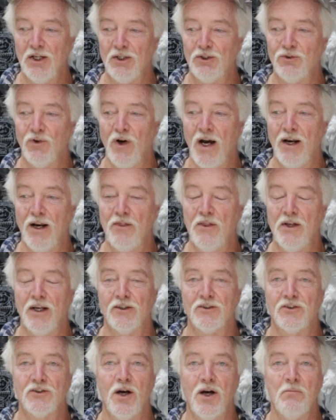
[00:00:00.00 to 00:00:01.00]
trying to think
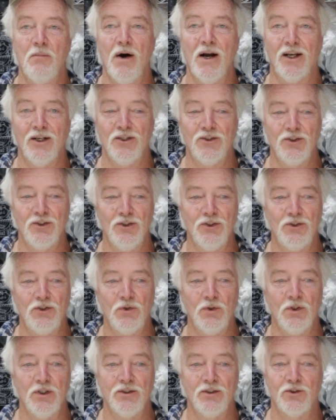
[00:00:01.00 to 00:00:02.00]
of something I could do
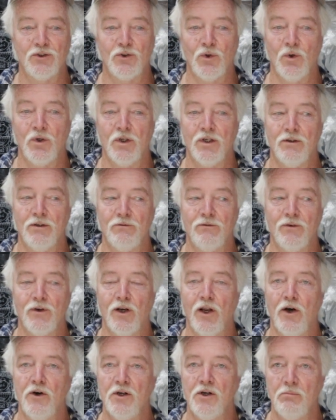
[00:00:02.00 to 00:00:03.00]
to it, short of
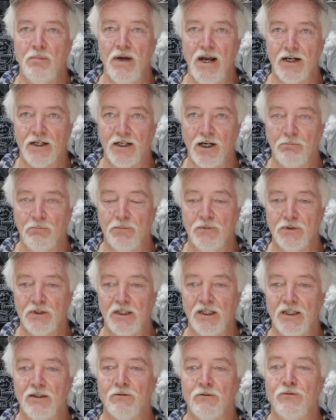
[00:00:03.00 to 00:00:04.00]
loading it back up,
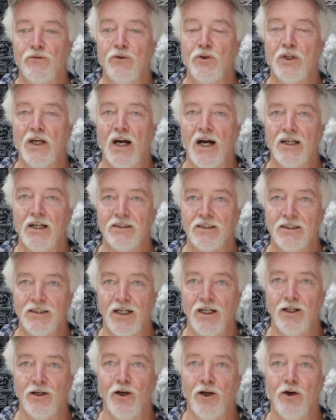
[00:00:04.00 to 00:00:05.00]
getting a few guys
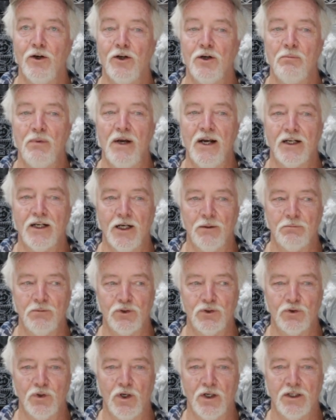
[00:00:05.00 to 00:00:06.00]
together, loading it back up the
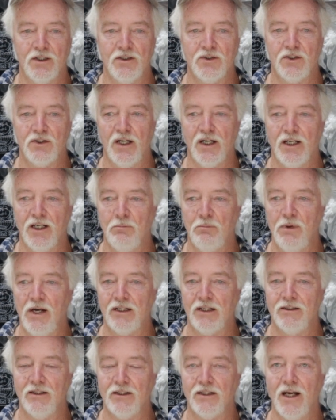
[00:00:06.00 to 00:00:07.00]
truck and taking it
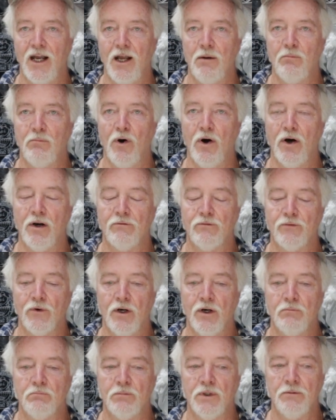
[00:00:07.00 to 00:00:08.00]
back to the guy I bought it
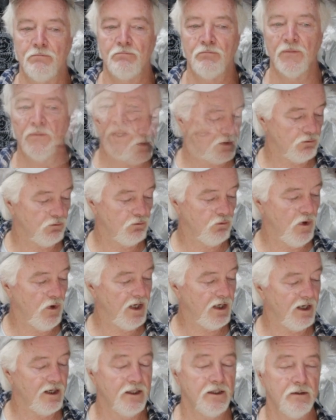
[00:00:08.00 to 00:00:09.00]
from. But this
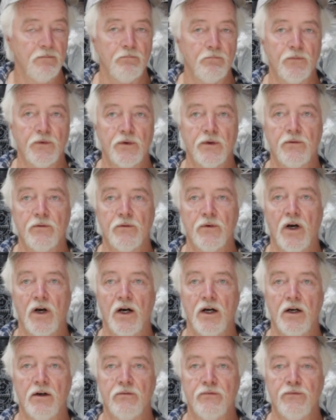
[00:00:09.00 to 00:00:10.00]
Rutland
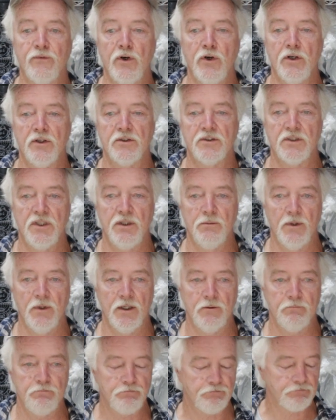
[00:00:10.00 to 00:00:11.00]
furnace cement,